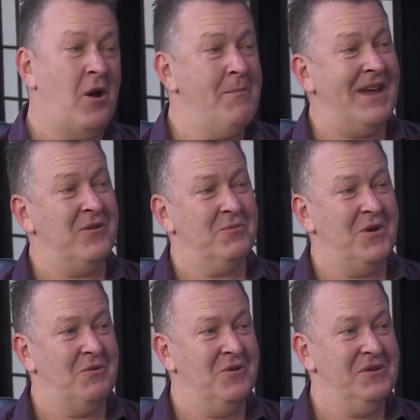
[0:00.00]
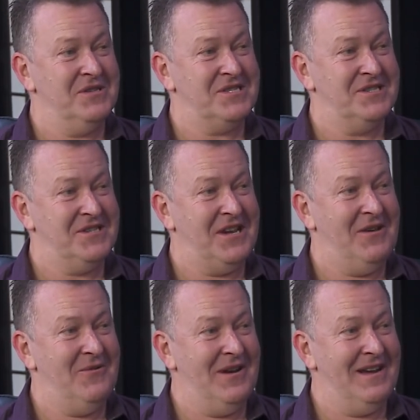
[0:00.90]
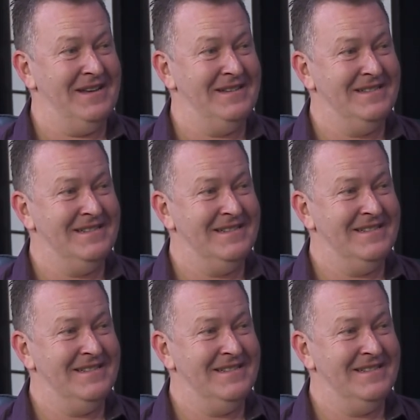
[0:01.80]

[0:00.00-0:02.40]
I mangled my words. So, uh, so